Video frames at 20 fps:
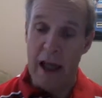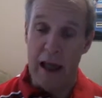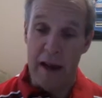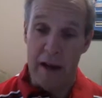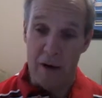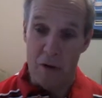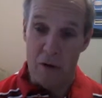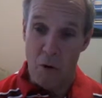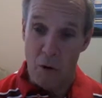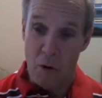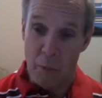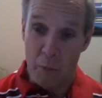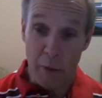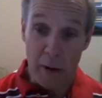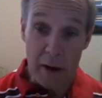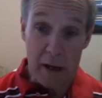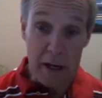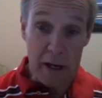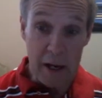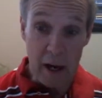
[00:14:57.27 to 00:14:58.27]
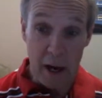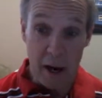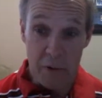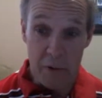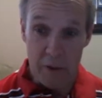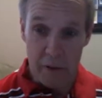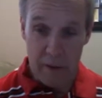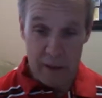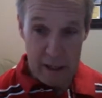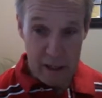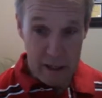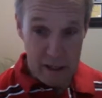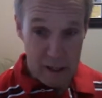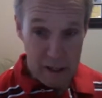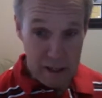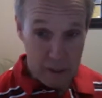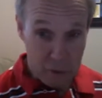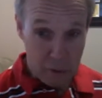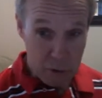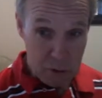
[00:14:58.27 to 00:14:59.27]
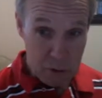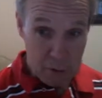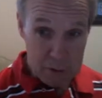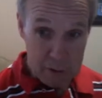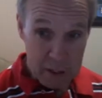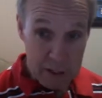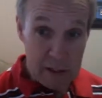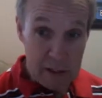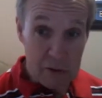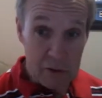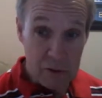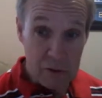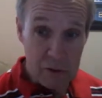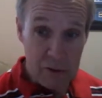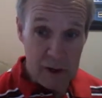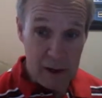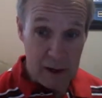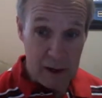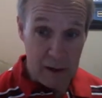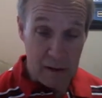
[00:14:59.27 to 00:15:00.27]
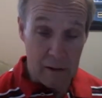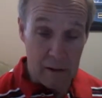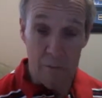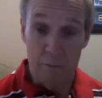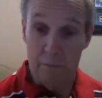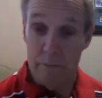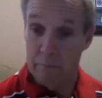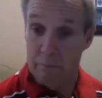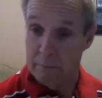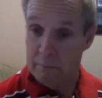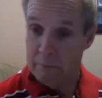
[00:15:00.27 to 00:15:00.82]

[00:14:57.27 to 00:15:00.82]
and incorporating other Indian groups into their